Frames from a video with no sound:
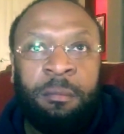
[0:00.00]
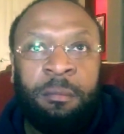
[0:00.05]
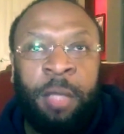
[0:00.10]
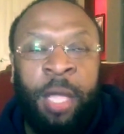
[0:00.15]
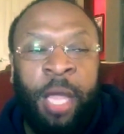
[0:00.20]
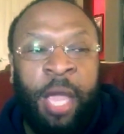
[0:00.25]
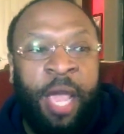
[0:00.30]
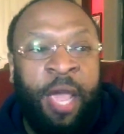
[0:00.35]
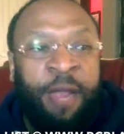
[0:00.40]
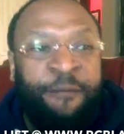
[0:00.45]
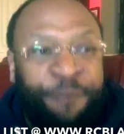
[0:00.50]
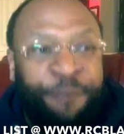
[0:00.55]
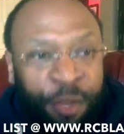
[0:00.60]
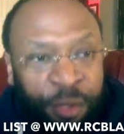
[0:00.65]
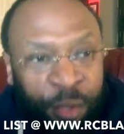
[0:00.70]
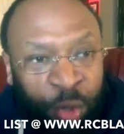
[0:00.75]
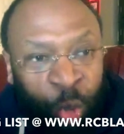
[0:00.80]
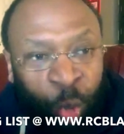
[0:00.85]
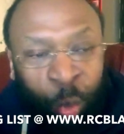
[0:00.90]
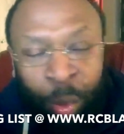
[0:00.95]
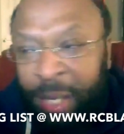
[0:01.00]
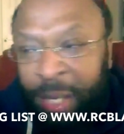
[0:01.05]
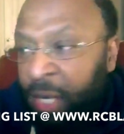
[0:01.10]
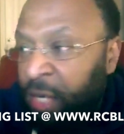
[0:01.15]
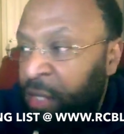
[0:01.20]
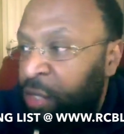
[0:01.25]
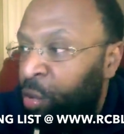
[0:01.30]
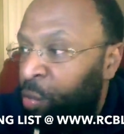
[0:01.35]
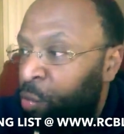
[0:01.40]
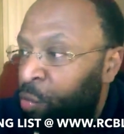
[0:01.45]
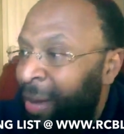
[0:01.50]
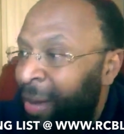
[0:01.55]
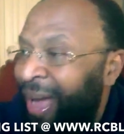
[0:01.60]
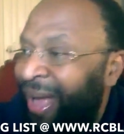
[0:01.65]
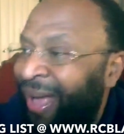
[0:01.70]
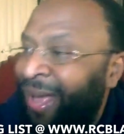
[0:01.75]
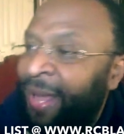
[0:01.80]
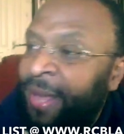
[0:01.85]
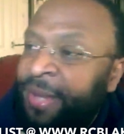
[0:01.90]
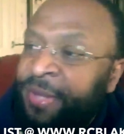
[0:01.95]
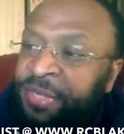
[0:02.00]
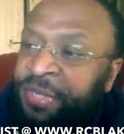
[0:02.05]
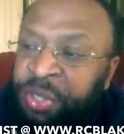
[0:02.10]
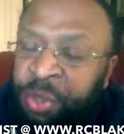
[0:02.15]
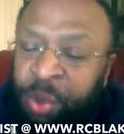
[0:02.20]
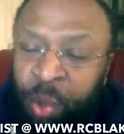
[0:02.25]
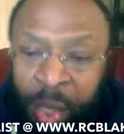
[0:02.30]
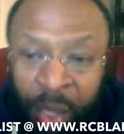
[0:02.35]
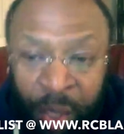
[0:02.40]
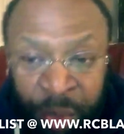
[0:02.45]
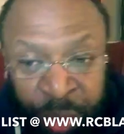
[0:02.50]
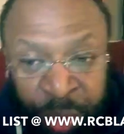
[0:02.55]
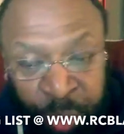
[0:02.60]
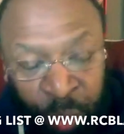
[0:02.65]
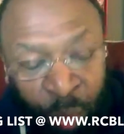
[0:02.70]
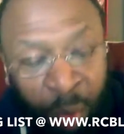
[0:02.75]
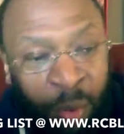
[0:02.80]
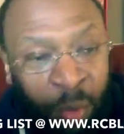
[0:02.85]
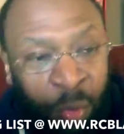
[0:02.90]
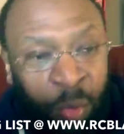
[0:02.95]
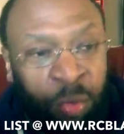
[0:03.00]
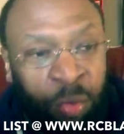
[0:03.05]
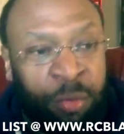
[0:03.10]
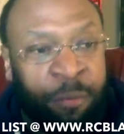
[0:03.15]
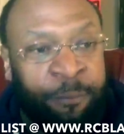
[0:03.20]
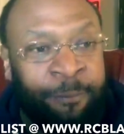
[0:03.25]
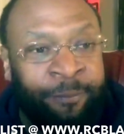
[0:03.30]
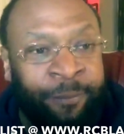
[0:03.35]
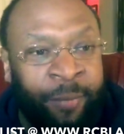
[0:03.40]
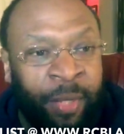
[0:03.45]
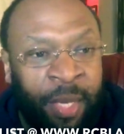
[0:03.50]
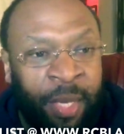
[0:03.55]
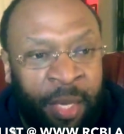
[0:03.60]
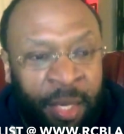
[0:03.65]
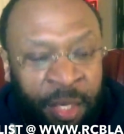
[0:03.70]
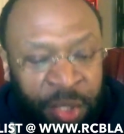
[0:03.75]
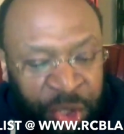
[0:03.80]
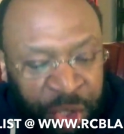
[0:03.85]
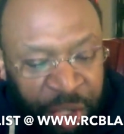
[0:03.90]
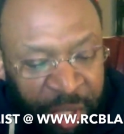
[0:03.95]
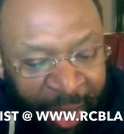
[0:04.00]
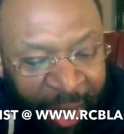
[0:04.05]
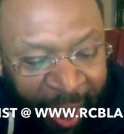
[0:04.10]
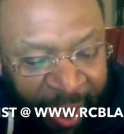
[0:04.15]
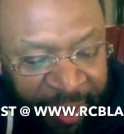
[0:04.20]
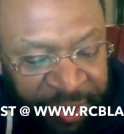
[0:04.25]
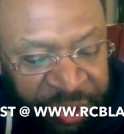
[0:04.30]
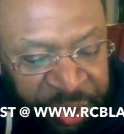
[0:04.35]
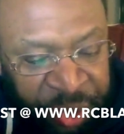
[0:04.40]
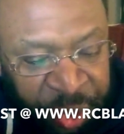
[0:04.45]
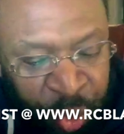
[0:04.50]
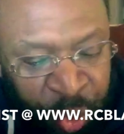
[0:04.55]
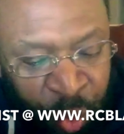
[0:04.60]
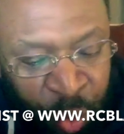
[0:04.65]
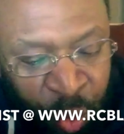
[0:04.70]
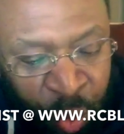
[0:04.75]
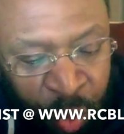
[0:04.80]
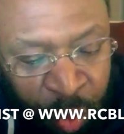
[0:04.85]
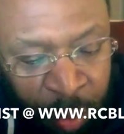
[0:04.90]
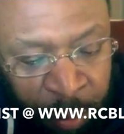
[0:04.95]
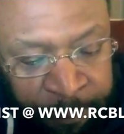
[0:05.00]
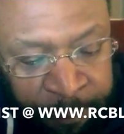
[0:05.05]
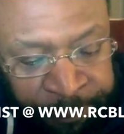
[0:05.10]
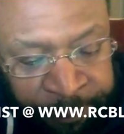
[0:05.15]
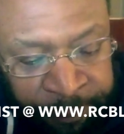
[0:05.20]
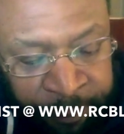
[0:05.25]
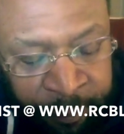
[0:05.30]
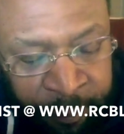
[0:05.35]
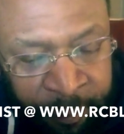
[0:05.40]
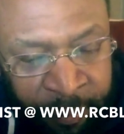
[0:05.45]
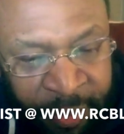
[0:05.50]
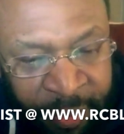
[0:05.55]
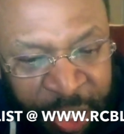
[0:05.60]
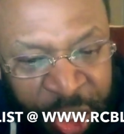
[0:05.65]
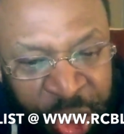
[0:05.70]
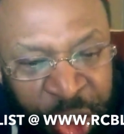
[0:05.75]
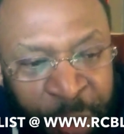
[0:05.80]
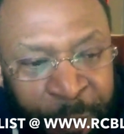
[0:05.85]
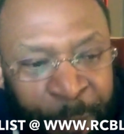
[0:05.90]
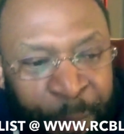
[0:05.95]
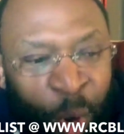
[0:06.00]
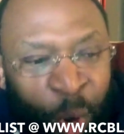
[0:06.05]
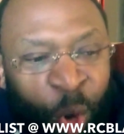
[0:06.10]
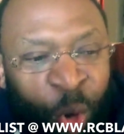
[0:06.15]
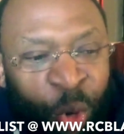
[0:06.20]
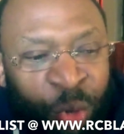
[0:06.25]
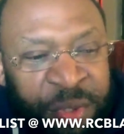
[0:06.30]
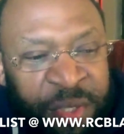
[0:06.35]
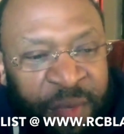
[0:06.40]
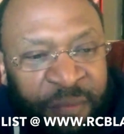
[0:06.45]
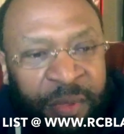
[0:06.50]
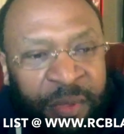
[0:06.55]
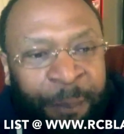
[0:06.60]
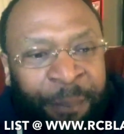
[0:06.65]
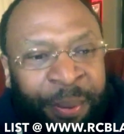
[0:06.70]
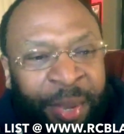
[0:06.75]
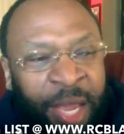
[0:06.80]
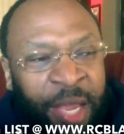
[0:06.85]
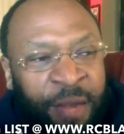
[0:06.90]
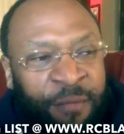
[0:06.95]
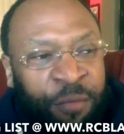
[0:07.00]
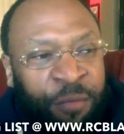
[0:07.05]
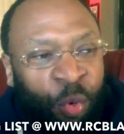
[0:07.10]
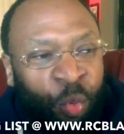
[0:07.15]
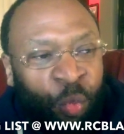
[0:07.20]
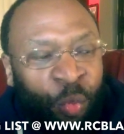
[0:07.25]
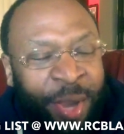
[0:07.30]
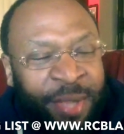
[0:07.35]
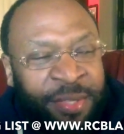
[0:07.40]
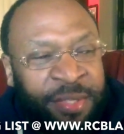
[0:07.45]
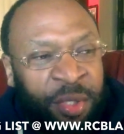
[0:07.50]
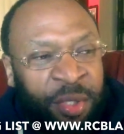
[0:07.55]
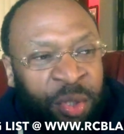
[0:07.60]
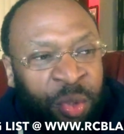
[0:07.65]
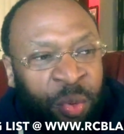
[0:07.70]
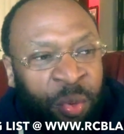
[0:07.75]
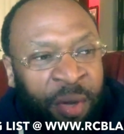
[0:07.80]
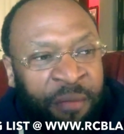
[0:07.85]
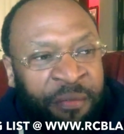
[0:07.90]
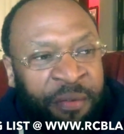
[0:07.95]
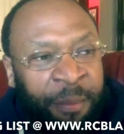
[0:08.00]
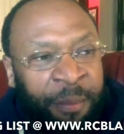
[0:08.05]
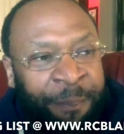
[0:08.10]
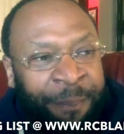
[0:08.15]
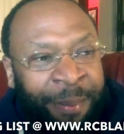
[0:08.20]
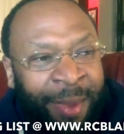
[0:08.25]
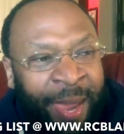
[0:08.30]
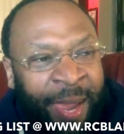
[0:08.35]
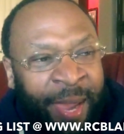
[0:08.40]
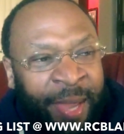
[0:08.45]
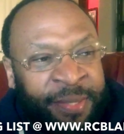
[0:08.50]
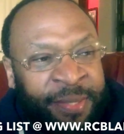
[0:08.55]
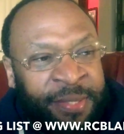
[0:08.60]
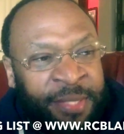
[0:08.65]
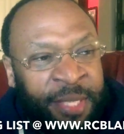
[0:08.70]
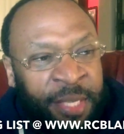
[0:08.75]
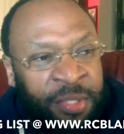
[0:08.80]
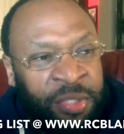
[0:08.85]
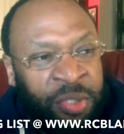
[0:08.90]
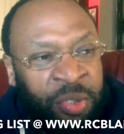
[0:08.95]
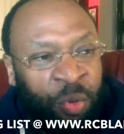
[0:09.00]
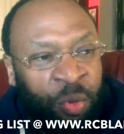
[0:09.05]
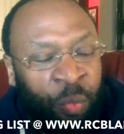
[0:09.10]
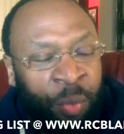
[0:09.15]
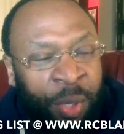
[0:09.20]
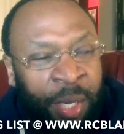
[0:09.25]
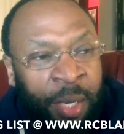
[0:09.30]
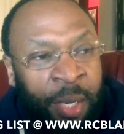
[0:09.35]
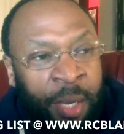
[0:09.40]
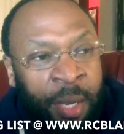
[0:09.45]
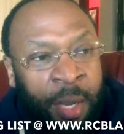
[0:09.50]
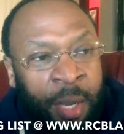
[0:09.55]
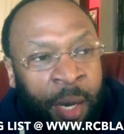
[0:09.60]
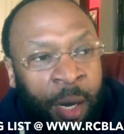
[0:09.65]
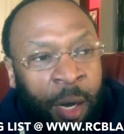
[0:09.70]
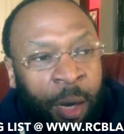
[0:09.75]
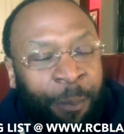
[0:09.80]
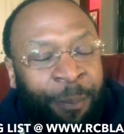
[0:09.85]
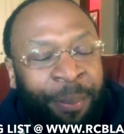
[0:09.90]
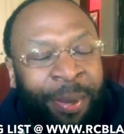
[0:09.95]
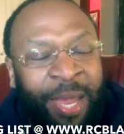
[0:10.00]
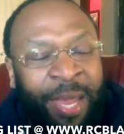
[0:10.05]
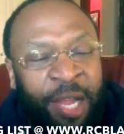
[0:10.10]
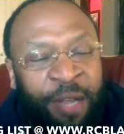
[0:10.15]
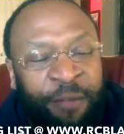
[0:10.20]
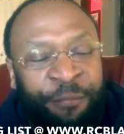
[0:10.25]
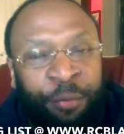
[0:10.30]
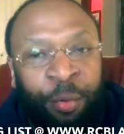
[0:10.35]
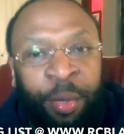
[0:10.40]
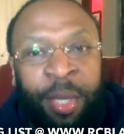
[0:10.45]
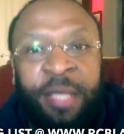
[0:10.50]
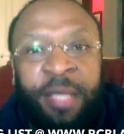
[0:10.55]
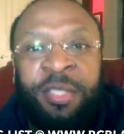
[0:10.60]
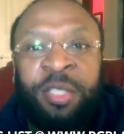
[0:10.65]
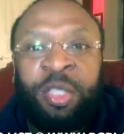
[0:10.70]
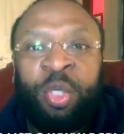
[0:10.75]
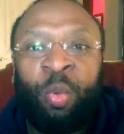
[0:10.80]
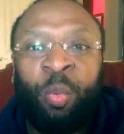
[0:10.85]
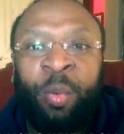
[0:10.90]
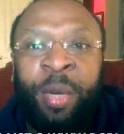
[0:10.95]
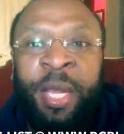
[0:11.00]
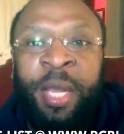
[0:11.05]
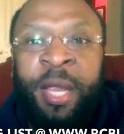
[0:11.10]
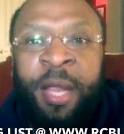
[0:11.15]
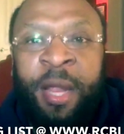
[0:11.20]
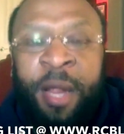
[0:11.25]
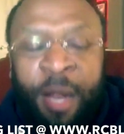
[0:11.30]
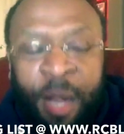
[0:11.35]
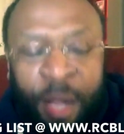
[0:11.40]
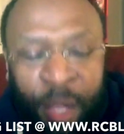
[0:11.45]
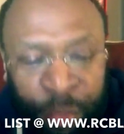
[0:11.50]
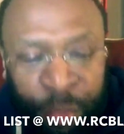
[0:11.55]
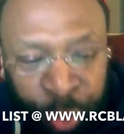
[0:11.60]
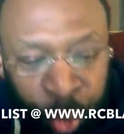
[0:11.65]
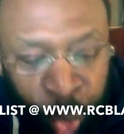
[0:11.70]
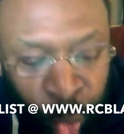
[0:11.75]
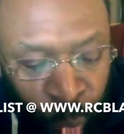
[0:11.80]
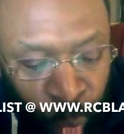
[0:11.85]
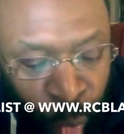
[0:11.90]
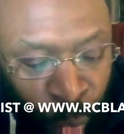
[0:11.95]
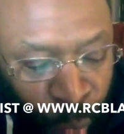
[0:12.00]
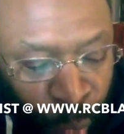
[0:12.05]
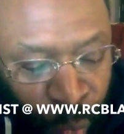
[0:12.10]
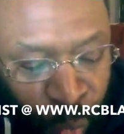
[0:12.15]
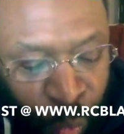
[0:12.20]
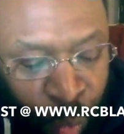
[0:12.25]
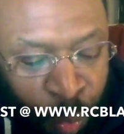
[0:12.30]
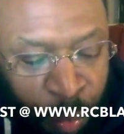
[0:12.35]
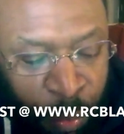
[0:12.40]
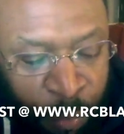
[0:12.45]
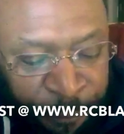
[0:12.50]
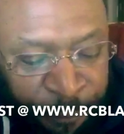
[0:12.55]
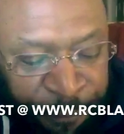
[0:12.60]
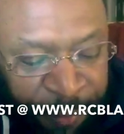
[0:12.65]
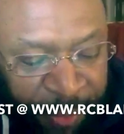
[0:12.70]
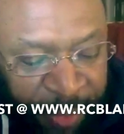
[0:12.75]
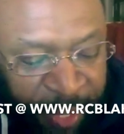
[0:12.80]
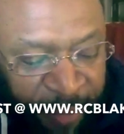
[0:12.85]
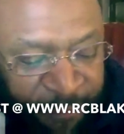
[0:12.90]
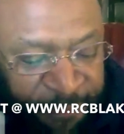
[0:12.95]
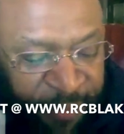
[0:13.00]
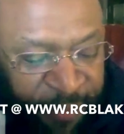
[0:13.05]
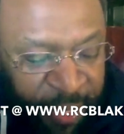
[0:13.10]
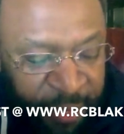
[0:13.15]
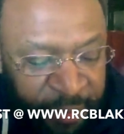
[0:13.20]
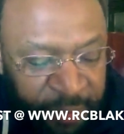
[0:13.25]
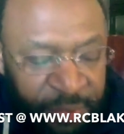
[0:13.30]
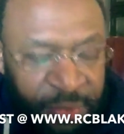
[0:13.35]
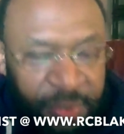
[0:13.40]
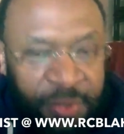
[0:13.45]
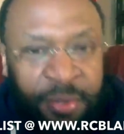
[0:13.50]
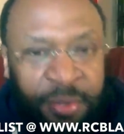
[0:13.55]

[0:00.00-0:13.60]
And for the queen to rise to her throne, she has to dispose of the painful residue of her past history, her painful history, through forgiveness.